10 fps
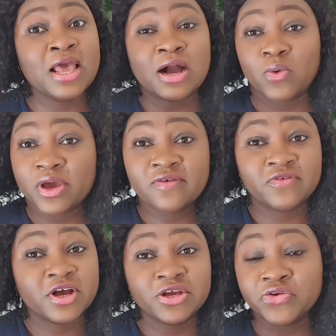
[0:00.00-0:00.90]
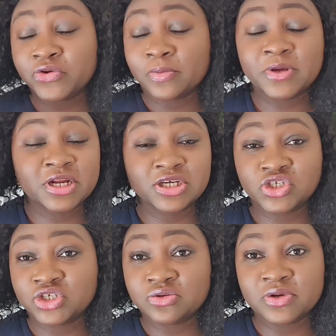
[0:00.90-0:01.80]
However, I grew up in
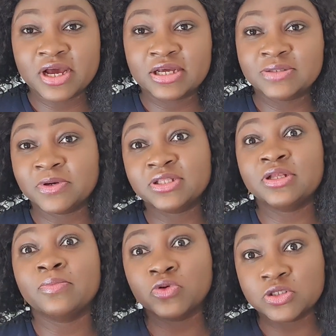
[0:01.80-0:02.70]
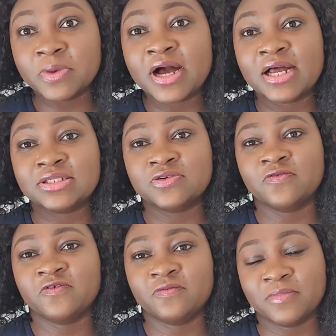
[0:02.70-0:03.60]
Nigeria. I spent the most part
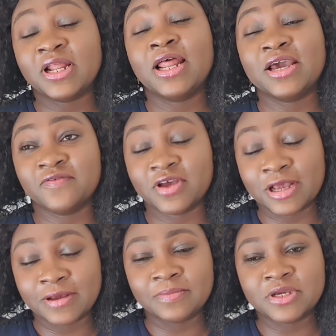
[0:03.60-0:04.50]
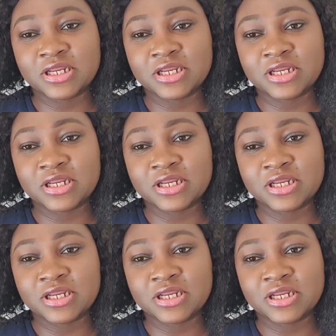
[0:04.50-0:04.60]
of my life in